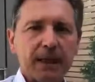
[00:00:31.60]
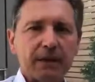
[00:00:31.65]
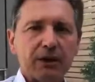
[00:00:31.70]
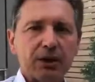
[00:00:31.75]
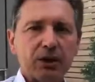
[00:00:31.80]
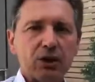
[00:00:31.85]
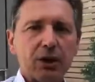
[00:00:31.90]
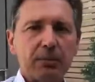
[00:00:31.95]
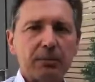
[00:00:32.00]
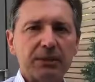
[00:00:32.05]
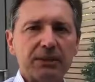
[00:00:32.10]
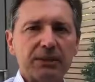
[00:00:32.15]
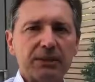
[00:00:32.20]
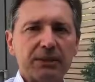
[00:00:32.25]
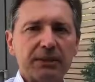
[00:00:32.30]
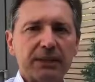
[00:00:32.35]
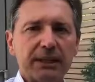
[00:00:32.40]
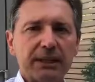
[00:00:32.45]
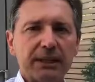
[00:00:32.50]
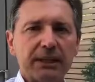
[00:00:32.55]
The comments
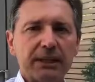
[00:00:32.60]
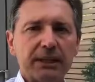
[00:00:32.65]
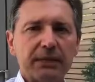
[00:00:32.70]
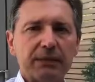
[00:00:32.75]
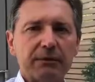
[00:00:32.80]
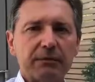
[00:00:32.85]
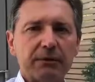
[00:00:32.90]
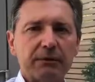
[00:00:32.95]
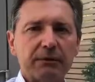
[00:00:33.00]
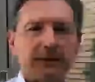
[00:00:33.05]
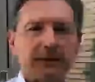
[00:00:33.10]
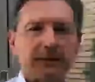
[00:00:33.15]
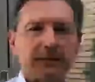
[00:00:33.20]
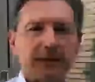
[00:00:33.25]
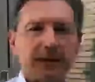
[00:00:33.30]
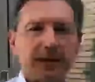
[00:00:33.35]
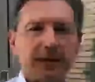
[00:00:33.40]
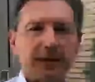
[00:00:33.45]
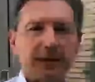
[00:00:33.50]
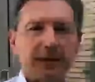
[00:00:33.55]
today reflect
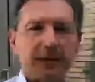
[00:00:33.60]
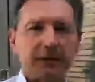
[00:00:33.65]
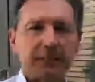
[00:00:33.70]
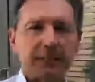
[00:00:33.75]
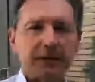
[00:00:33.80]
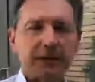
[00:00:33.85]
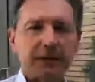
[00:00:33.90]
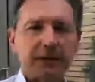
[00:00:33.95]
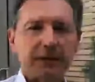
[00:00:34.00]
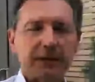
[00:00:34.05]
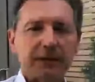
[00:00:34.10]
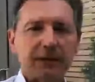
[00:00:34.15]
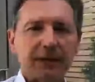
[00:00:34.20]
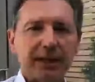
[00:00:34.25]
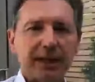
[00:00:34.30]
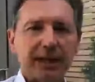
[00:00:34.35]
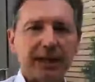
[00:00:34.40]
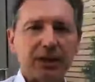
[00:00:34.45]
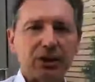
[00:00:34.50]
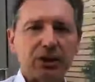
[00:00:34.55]
my own opinion
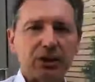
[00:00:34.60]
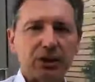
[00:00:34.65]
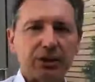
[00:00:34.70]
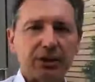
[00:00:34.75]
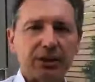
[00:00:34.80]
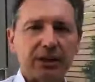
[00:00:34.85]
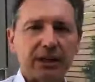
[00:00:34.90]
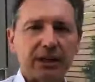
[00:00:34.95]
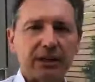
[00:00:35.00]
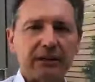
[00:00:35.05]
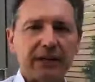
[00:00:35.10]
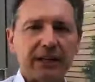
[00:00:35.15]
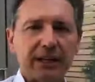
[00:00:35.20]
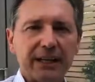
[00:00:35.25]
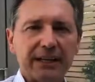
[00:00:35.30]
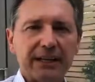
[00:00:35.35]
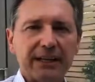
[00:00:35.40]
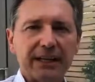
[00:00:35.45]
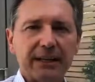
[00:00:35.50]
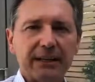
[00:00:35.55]
and not that of
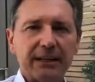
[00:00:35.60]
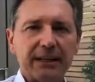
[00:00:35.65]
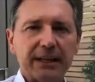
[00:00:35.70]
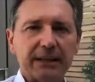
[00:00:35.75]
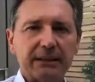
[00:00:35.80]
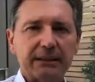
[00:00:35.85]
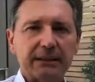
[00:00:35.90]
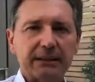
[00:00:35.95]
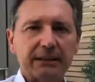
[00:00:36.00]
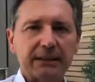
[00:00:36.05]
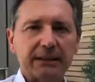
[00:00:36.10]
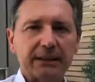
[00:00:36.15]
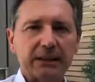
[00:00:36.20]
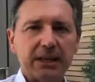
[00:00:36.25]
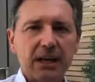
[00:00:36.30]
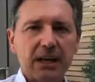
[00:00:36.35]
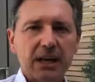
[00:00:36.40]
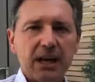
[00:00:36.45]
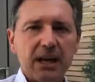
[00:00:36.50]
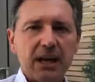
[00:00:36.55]
any other entity.
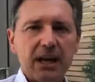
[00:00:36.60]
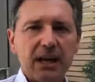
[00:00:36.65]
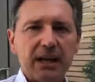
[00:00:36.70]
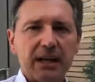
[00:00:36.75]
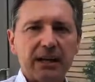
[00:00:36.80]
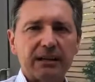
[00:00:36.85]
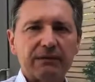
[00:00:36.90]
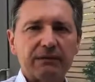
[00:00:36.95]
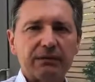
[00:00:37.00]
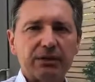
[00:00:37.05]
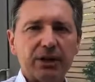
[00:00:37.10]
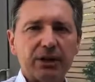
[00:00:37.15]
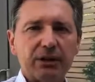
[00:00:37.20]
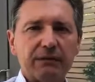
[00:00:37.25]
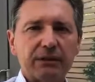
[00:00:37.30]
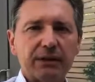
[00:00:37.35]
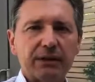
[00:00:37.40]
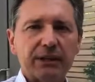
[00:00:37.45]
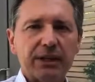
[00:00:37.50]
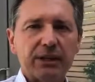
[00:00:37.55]
I have no
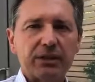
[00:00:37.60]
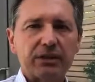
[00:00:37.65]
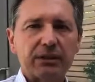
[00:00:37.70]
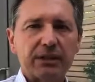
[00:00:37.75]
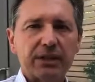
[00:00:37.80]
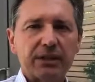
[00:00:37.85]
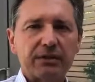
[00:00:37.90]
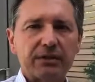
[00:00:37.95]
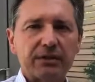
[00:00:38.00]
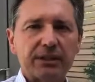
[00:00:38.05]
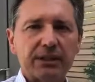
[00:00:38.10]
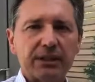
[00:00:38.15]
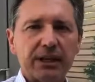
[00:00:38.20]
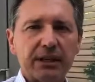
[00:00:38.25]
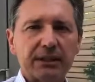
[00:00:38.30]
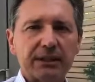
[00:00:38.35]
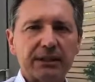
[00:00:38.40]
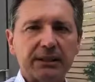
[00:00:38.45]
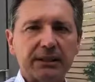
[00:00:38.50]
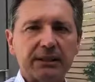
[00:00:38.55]
financial interest in
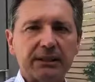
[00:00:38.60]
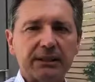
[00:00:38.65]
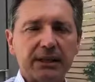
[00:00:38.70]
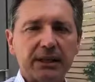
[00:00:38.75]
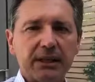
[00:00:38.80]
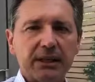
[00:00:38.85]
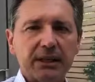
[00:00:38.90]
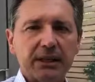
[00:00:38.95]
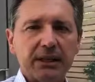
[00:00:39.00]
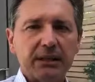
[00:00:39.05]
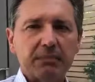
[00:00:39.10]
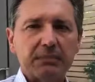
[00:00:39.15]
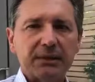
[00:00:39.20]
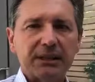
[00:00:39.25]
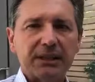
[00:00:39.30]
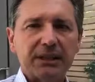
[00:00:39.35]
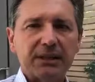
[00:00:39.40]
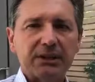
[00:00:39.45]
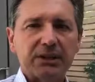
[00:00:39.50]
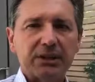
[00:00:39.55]
Alitex, but
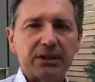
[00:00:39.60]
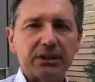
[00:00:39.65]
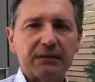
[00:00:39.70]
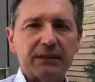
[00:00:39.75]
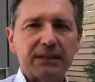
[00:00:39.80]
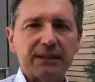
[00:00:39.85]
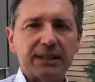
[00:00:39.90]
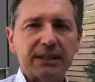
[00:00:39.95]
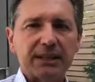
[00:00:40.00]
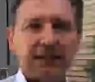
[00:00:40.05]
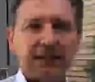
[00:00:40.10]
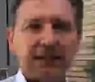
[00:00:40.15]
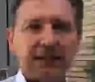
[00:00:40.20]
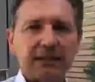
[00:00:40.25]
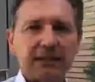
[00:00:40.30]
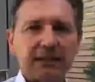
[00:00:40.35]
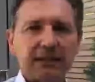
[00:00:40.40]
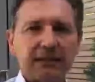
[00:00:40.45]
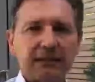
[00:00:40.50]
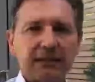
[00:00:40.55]
did serve as a
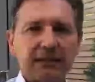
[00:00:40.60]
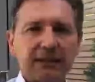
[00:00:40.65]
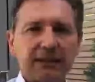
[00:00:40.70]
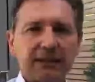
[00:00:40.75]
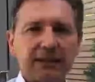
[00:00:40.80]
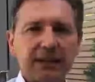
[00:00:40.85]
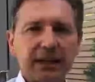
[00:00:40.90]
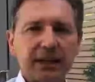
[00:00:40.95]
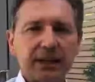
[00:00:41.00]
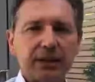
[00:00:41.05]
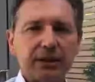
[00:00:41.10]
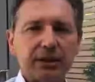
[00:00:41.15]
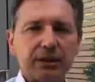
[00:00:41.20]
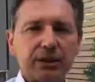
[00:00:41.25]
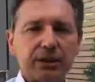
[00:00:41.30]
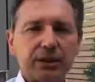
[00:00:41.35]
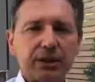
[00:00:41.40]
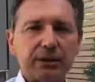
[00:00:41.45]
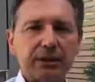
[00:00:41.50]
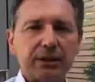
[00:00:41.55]
clinical investigator
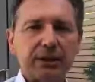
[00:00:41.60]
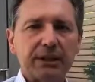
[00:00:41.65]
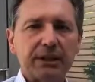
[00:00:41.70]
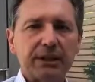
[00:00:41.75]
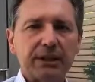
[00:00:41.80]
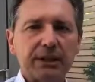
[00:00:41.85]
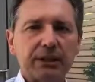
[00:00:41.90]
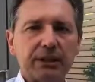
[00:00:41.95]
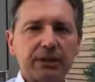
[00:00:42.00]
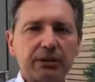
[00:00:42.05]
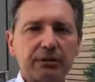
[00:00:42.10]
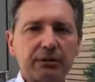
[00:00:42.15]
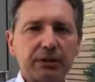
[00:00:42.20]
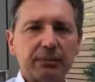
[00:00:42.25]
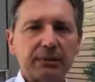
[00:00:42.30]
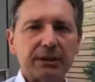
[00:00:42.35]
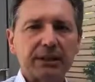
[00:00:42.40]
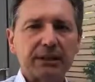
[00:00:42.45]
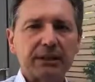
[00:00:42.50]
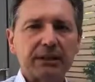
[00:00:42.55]
during the
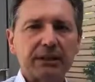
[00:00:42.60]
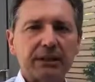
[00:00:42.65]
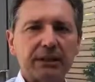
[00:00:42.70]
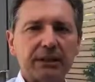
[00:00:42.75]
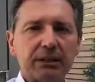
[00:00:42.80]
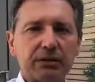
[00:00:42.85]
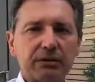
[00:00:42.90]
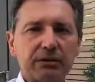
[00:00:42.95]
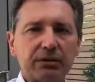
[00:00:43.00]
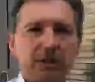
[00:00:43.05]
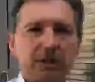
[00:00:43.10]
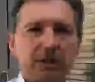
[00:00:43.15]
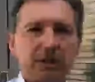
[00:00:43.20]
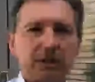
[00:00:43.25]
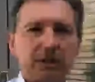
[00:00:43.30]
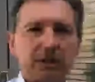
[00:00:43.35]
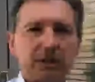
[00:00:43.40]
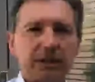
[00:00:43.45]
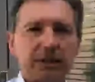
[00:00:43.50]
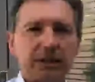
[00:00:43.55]
European clinical
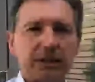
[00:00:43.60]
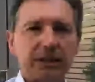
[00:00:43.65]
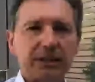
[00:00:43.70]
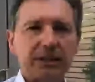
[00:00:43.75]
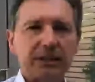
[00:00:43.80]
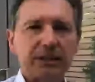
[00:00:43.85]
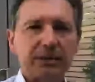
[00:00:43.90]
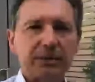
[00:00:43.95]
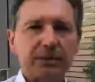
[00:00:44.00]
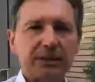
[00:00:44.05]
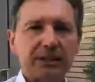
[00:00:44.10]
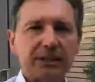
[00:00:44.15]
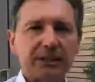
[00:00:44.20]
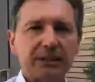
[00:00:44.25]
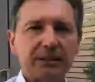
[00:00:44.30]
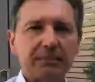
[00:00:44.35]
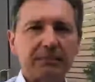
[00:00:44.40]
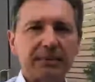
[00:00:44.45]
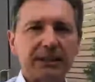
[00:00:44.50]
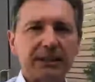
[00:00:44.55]
trial that has
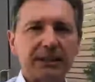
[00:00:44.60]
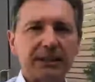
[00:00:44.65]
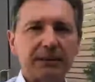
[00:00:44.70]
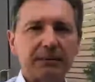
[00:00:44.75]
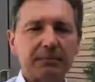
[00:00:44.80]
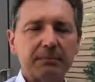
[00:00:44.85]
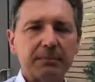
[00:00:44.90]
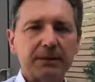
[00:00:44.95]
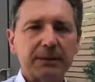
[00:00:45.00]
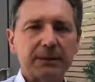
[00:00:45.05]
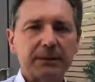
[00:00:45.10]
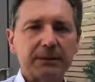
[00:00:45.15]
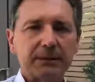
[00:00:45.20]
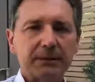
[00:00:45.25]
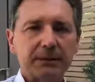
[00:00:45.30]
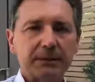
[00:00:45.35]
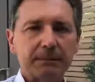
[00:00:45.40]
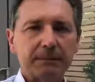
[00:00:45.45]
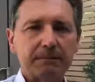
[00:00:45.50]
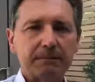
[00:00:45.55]
recently been completed.